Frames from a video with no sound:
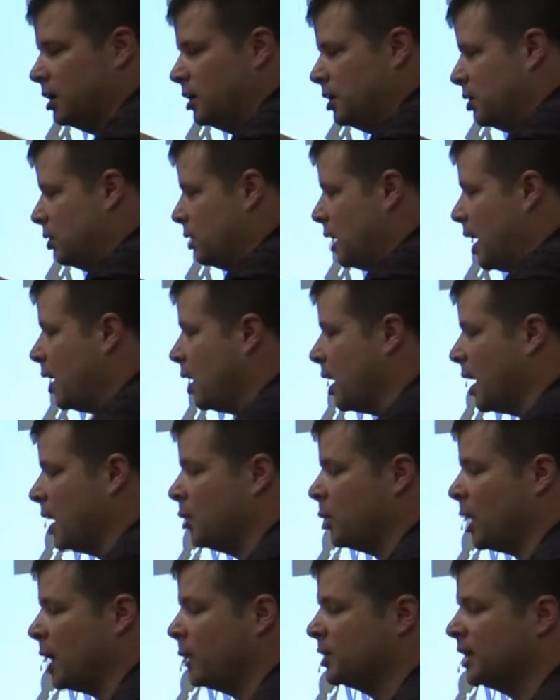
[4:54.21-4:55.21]
You know,
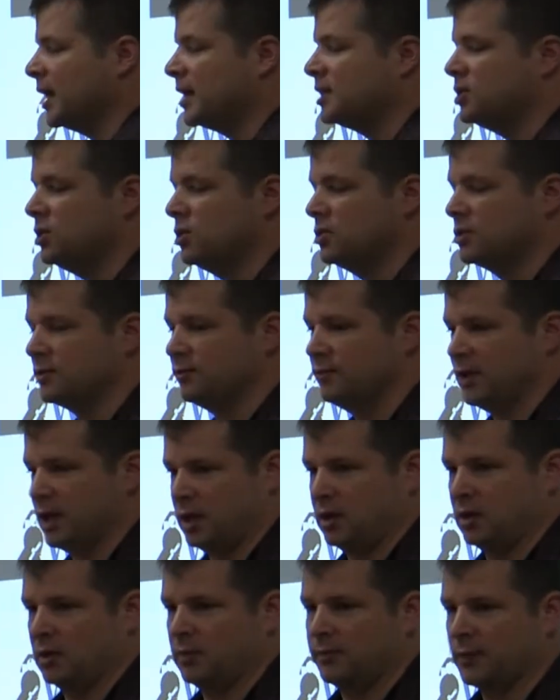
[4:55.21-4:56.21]
I would like to use a
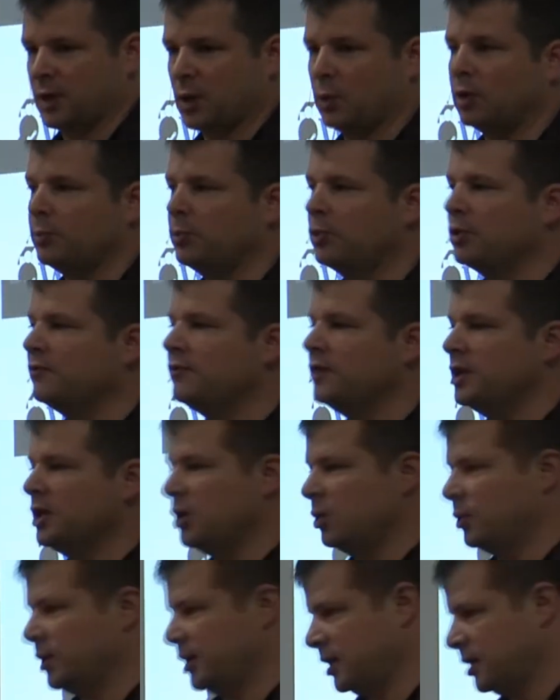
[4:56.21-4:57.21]
video. I want to put a
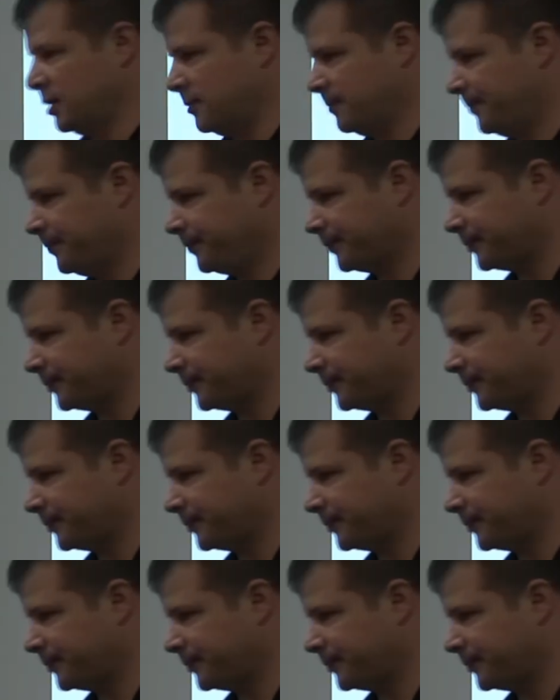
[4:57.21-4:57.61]
video in there.